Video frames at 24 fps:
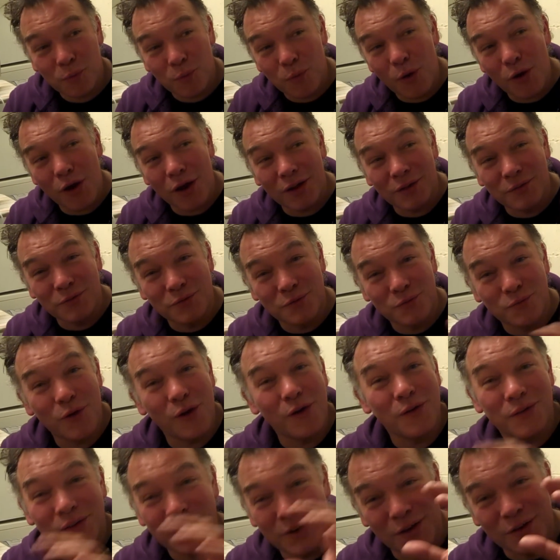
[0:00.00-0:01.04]
But,
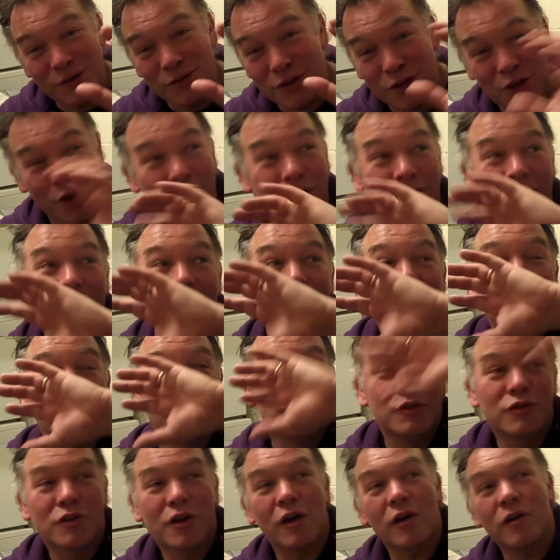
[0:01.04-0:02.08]
you know, you can't.
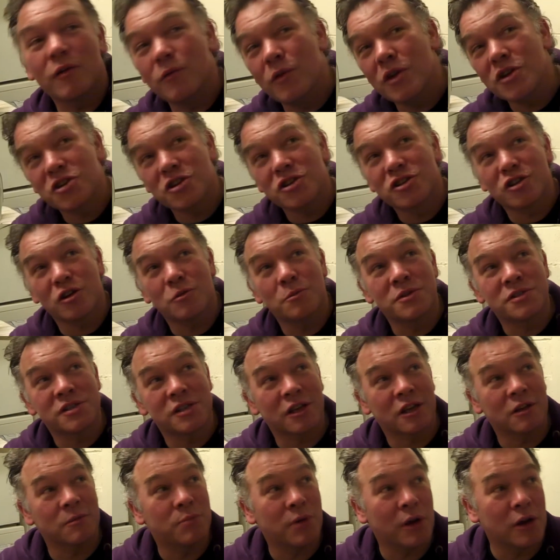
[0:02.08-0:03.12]
Richard Thomas,
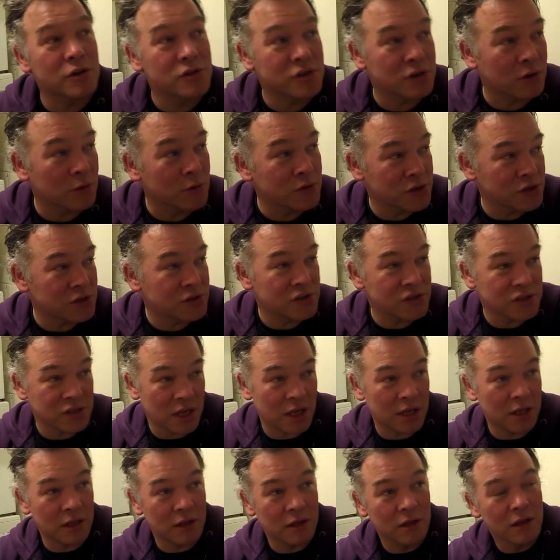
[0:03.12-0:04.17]
the composer, he always used to
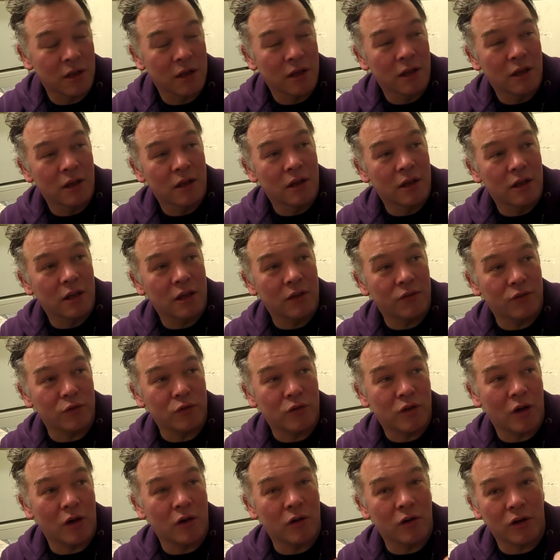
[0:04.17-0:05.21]
say, if you
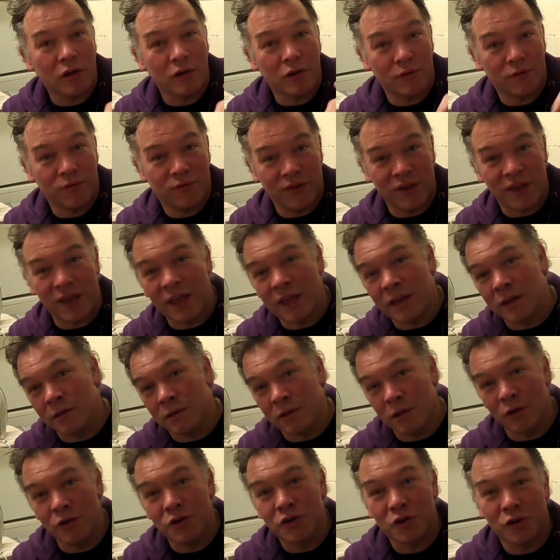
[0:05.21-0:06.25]
can't fit in,
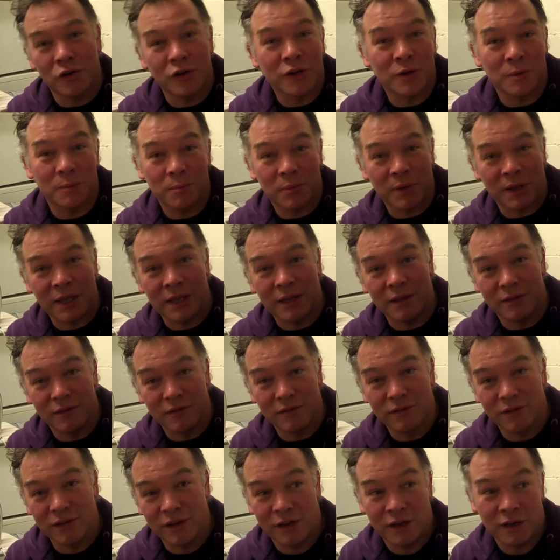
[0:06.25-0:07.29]
don't try and compete.
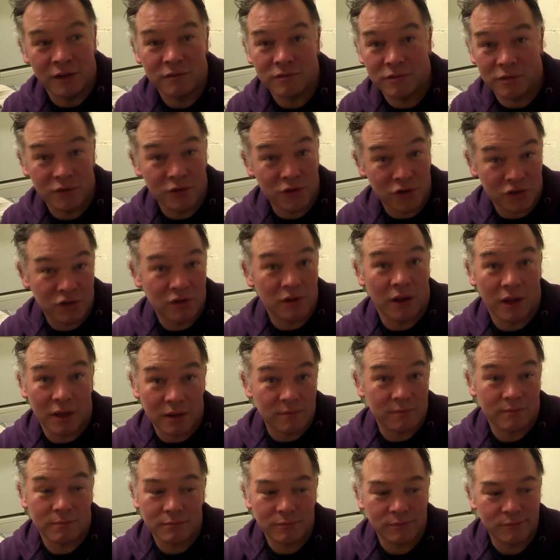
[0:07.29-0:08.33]
You know, and you just like
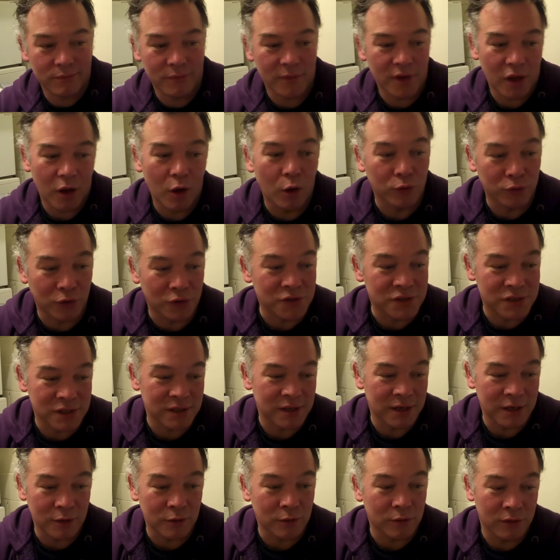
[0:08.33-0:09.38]
hold on to
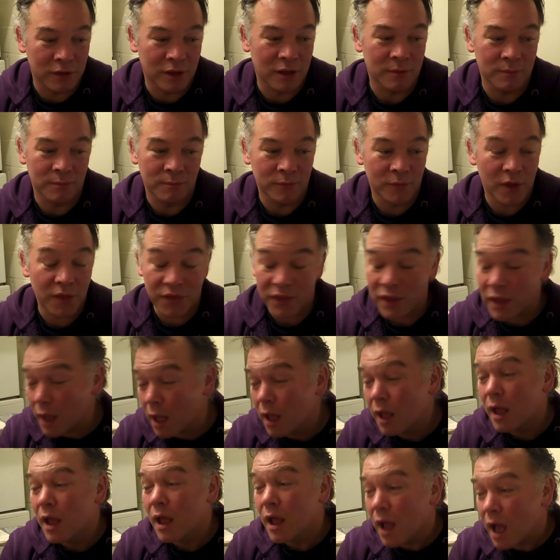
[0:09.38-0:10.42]
the little. I think
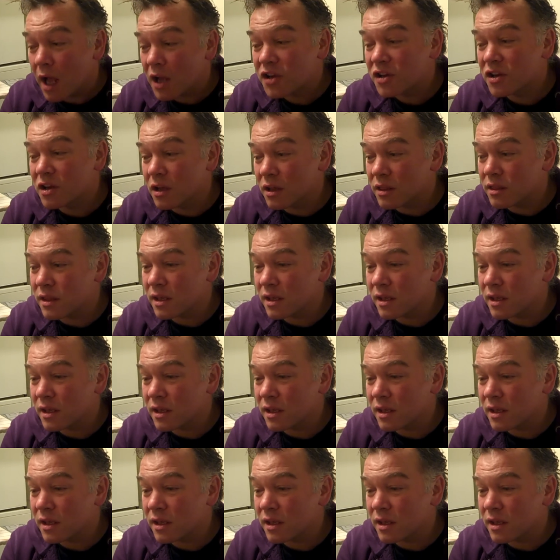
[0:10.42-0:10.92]
obviously